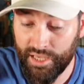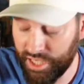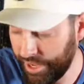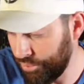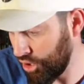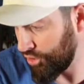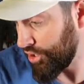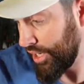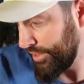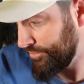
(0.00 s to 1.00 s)
It
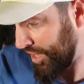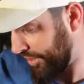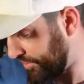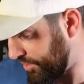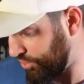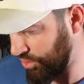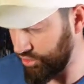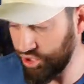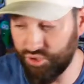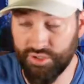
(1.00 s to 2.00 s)
broke. That thing
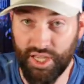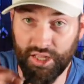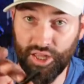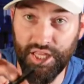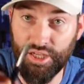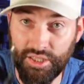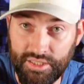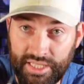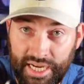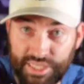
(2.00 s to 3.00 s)
broke. Use like a little
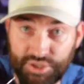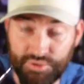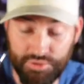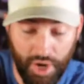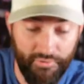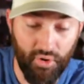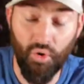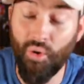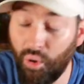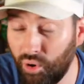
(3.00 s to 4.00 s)
tiny screwdriver,
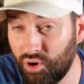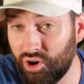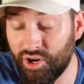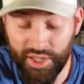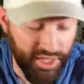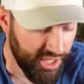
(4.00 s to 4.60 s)
or